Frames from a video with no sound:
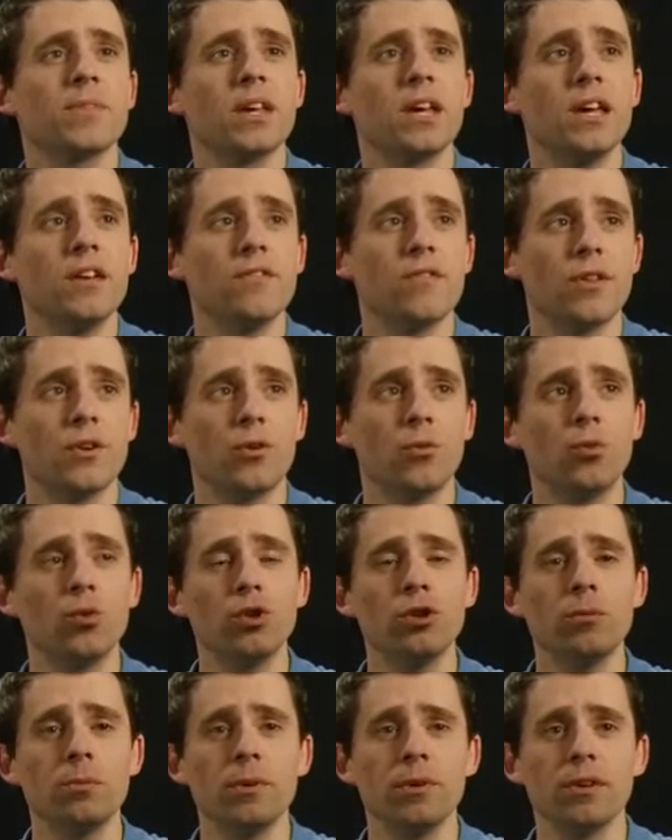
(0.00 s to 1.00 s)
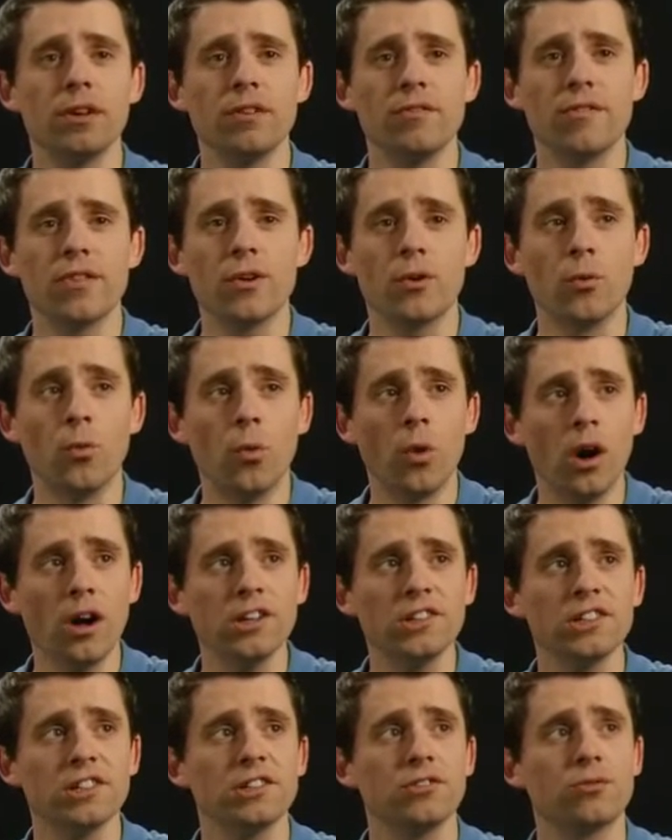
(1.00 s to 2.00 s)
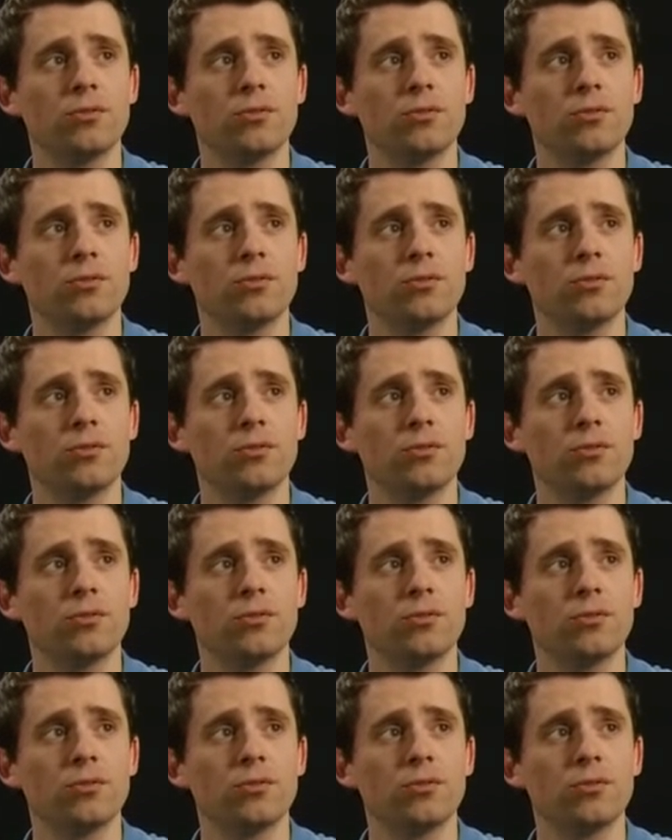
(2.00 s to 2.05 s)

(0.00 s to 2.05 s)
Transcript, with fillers: If there would be, if there was a